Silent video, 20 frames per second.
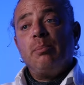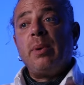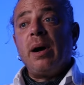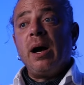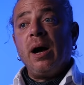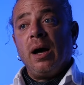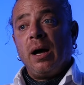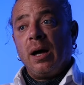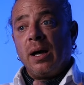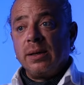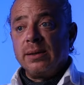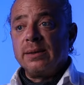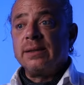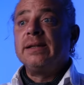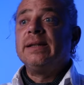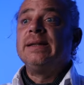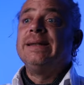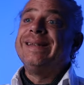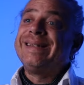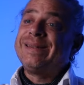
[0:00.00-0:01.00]
But
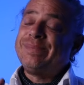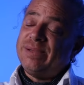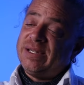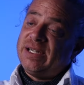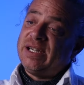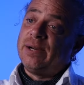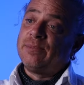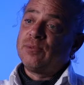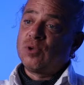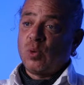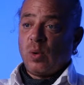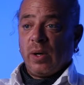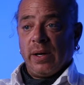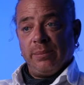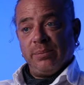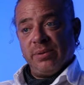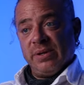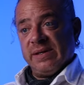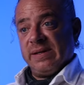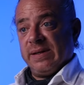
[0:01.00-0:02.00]
this becomes
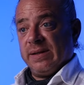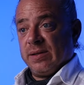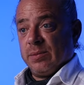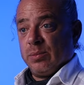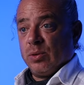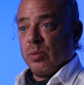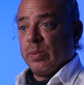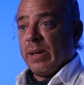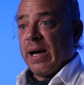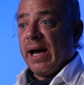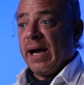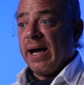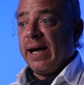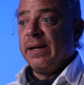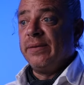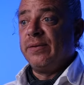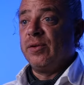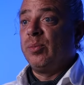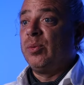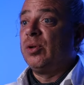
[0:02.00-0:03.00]
quite predictable
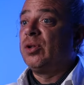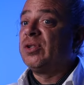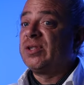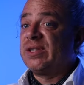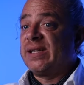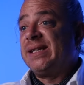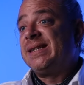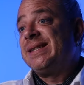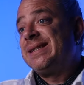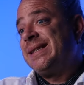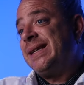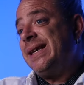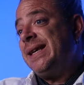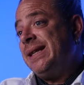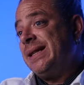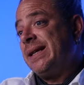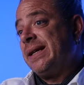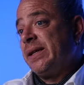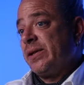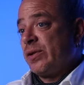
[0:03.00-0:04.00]
behavior because they
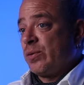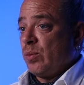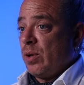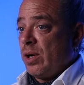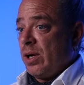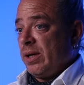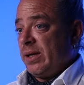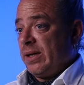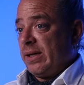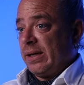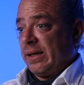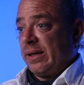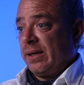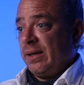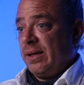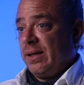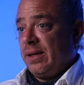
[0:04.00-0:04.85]
see that it's working.